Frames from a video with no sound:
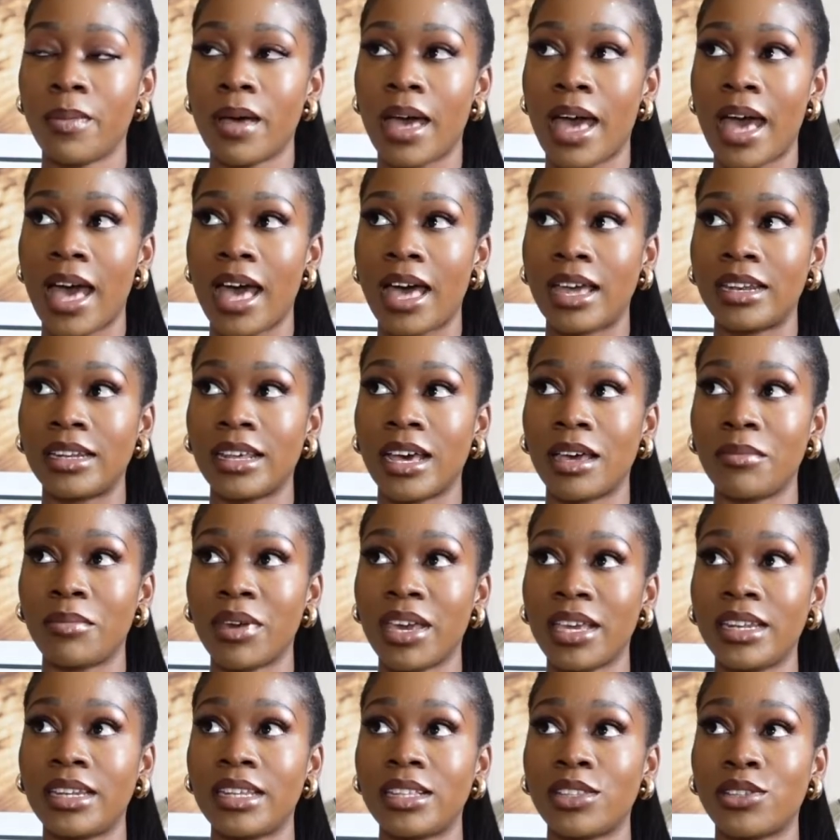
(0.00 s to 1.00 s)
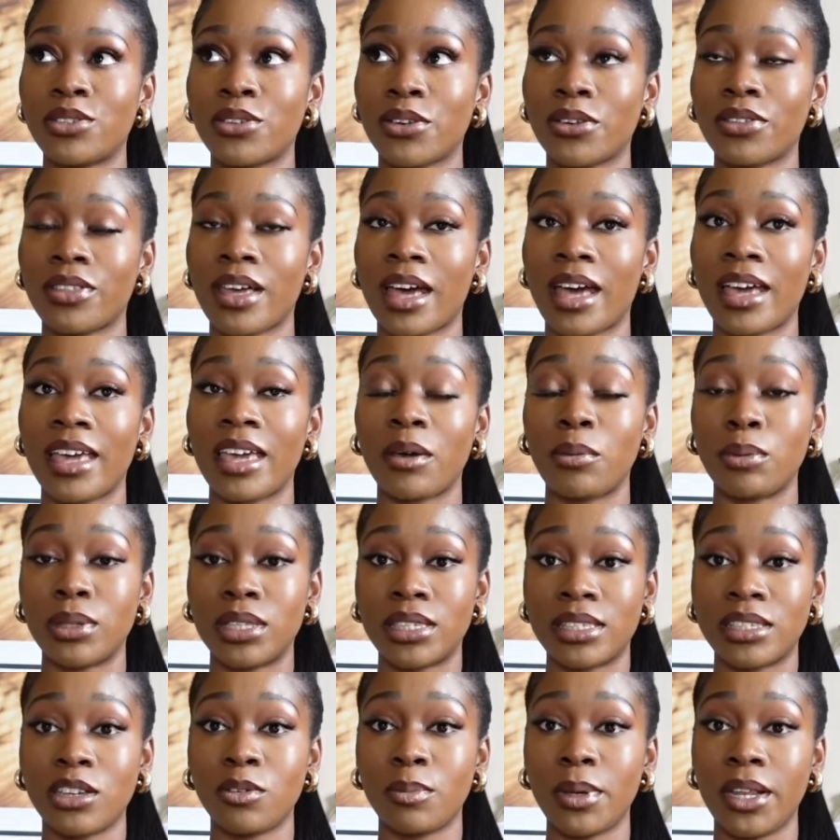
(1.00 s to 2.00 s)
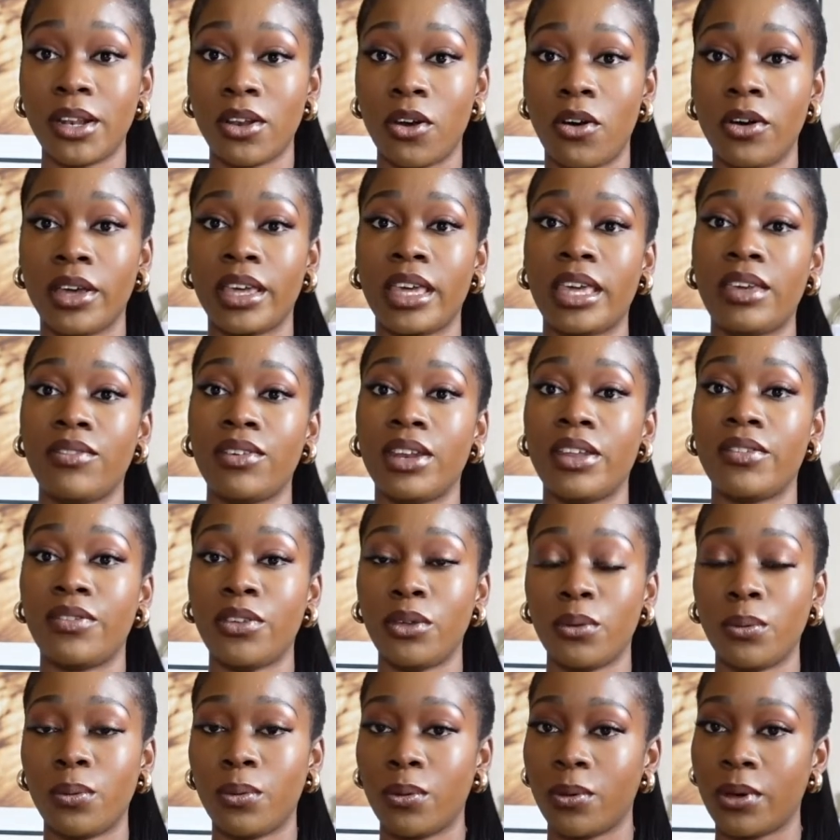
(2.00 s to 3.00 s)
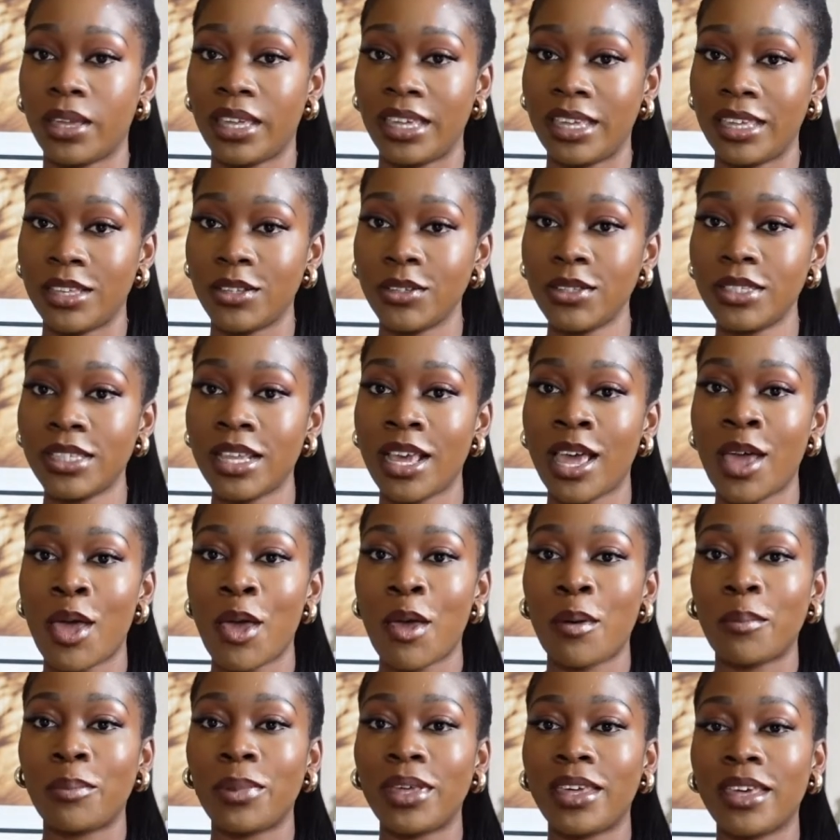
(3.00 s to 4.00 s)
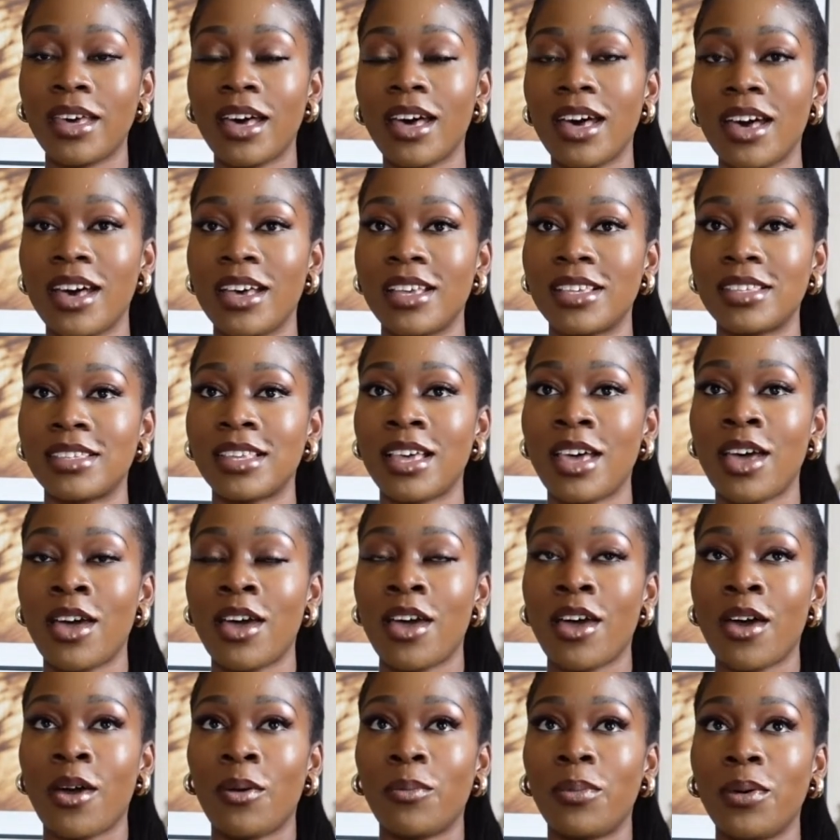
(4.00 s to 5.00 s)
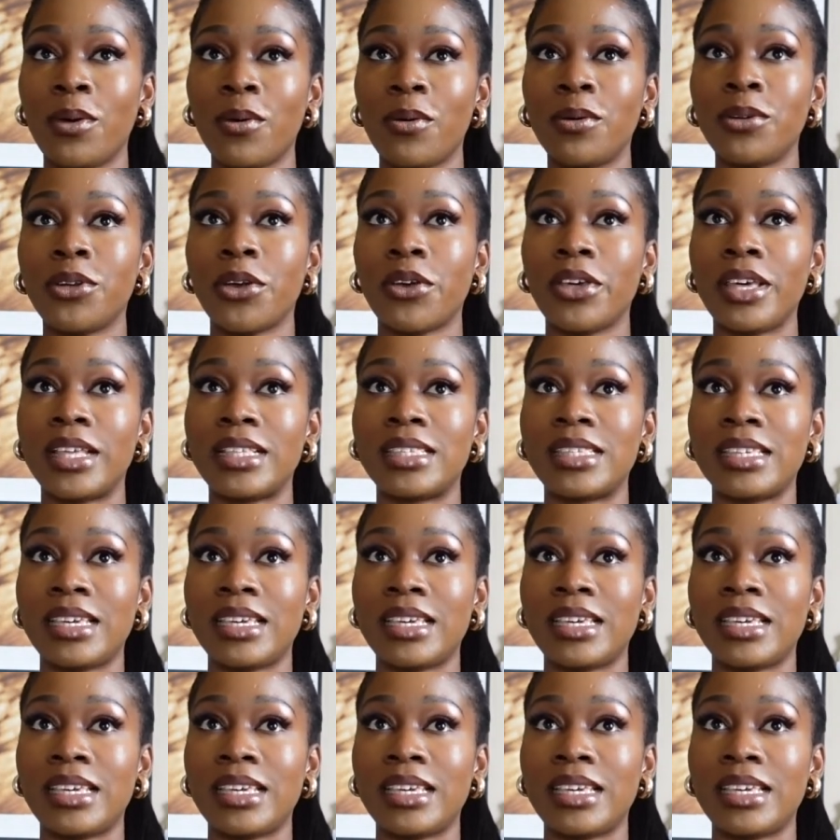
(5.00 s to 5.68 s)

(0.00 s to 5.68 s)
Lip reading: and I made it so that it would still be long even if you wore heels, because we all know it's